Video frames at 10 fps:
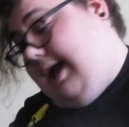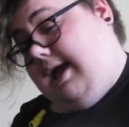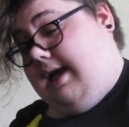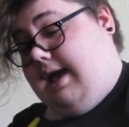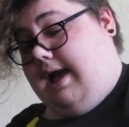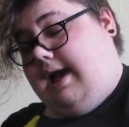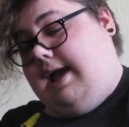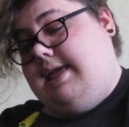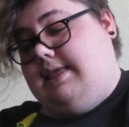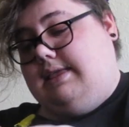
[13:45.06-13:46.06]
I
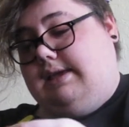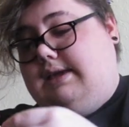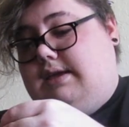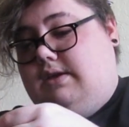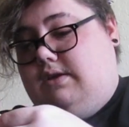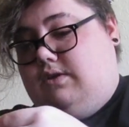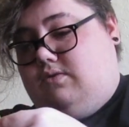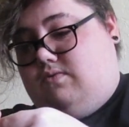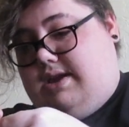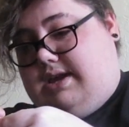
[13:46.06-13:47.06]
highly
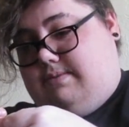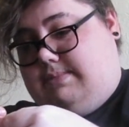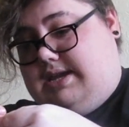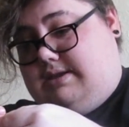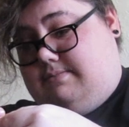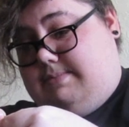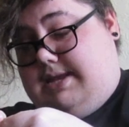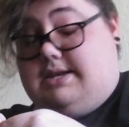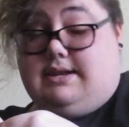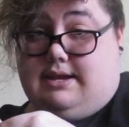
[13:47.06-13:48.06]
recommend
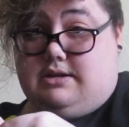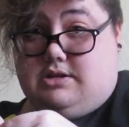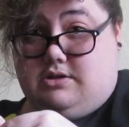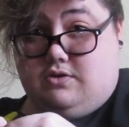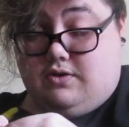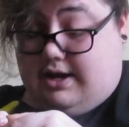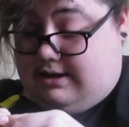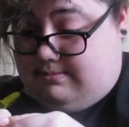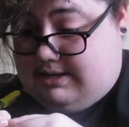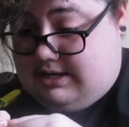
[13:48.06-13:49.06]
meditation.
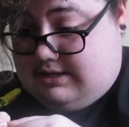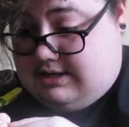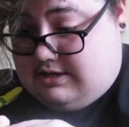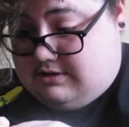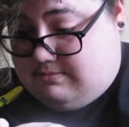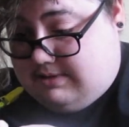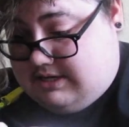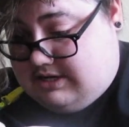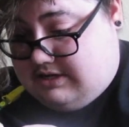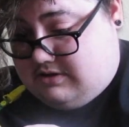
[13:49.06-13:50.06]
Trying meditation.
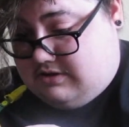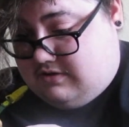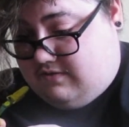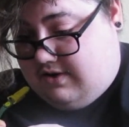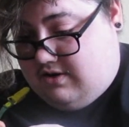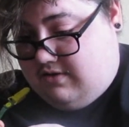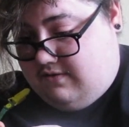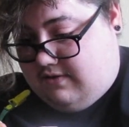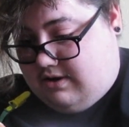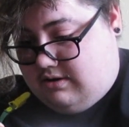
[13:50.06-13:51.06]
Meditation is very
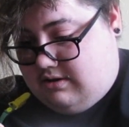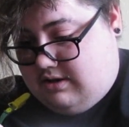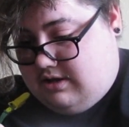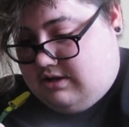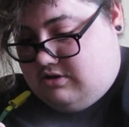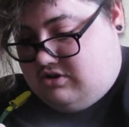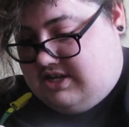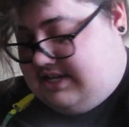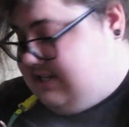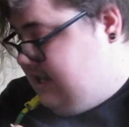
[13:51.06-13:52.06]
fun.
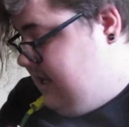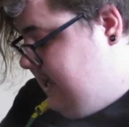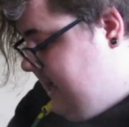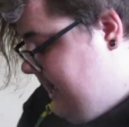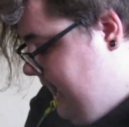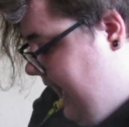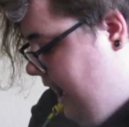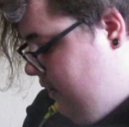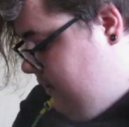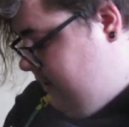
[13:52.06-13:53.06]
Jinxie, get
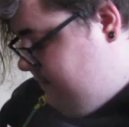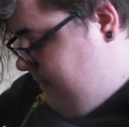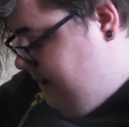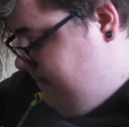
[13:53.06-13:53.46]
out of my